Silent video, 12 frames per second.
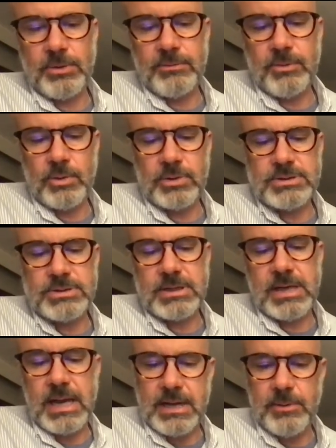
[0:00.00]
of course, like
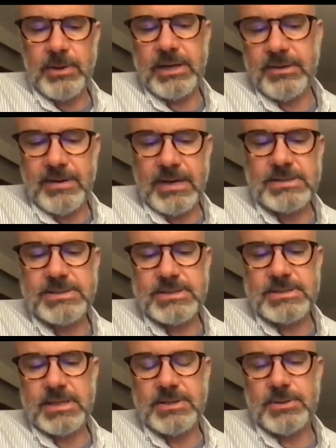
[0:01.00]
908
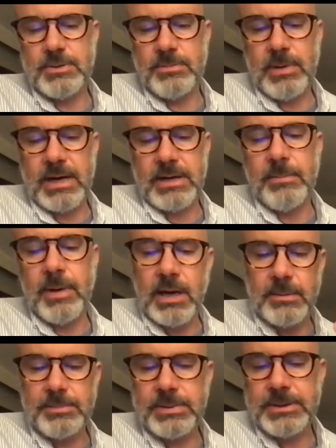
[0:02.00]
devices that do bottom
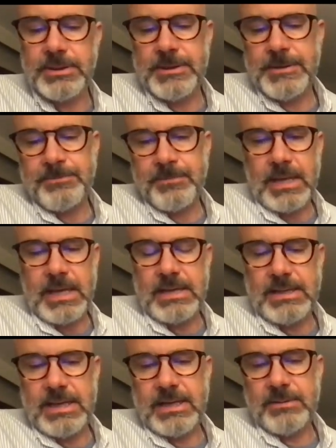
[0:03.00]
up, and they can